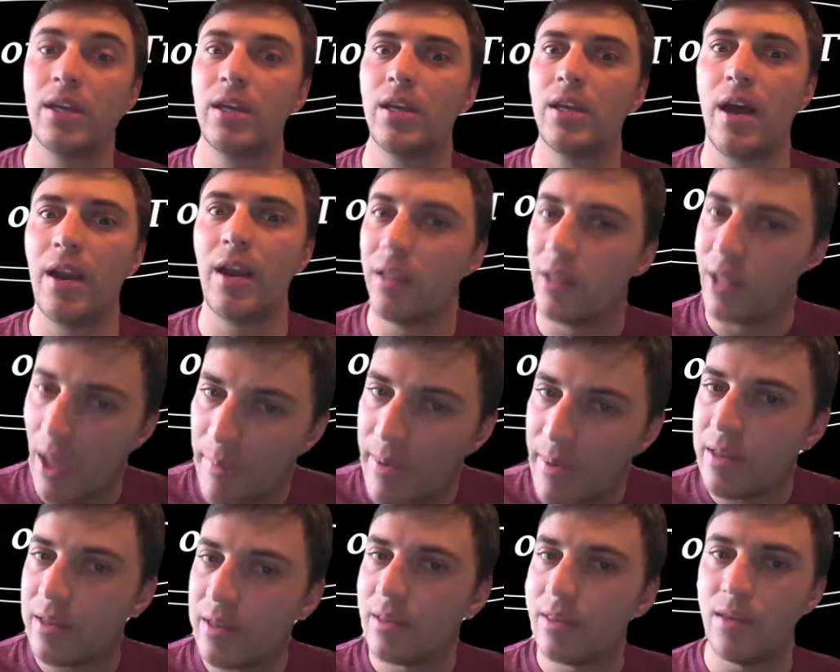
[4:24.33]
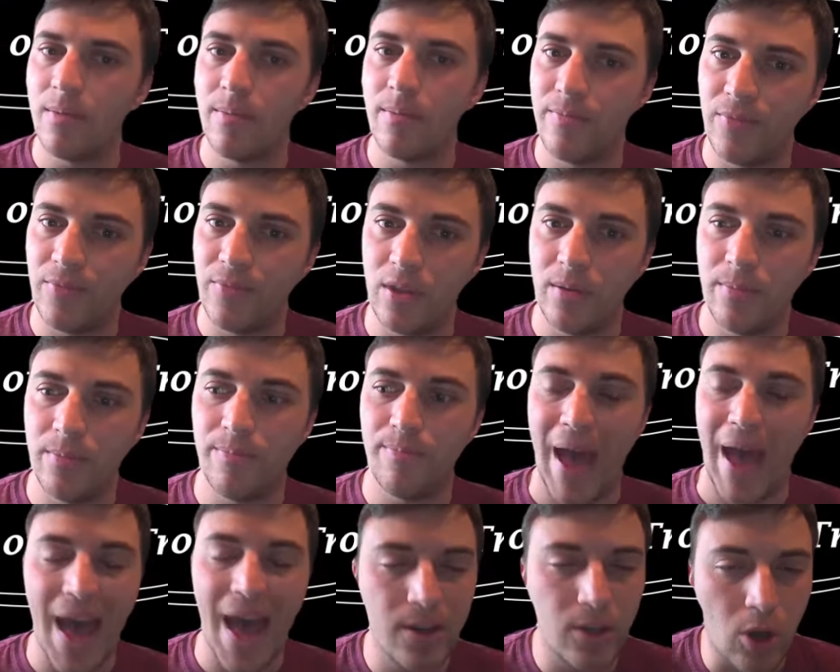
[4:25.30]
kind of limit the
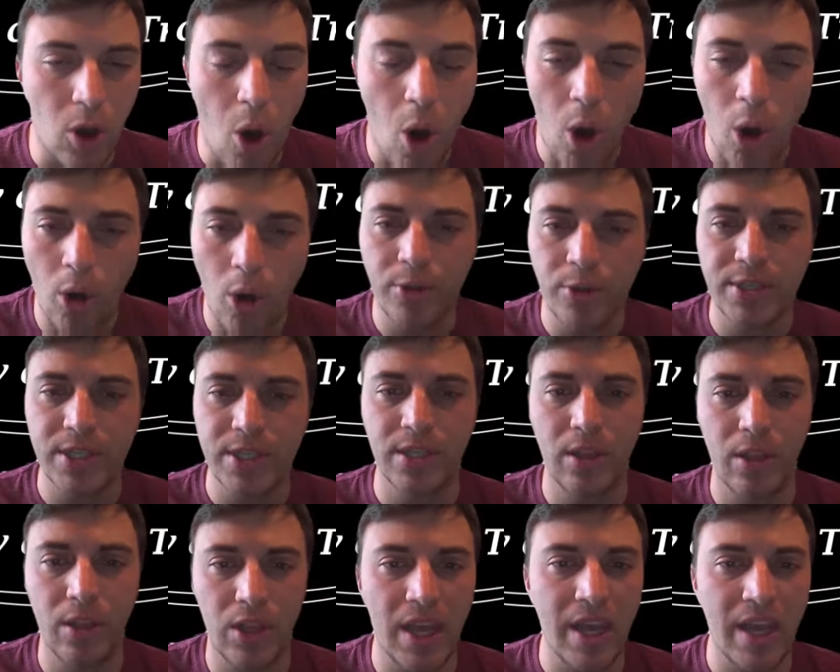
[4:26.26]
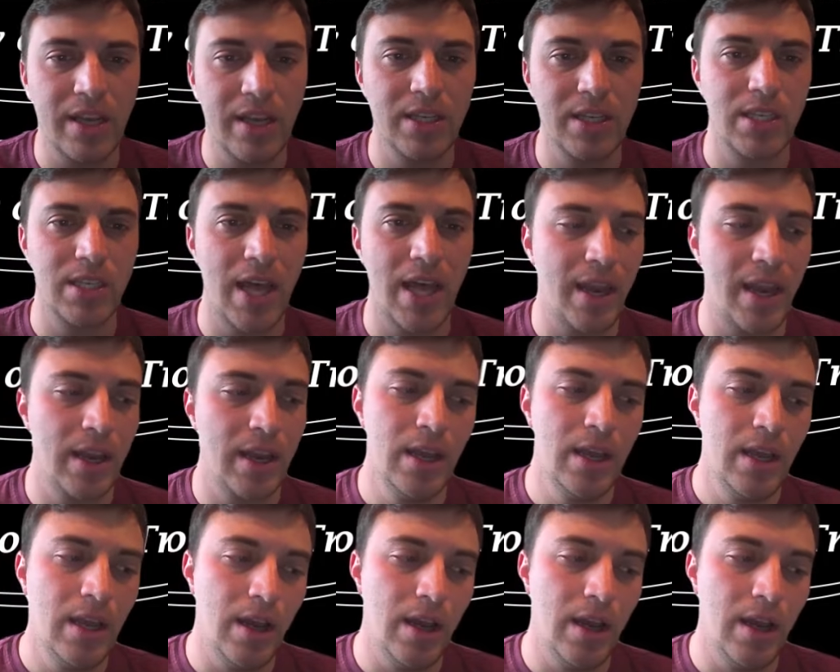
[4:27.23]
bad calls and the things that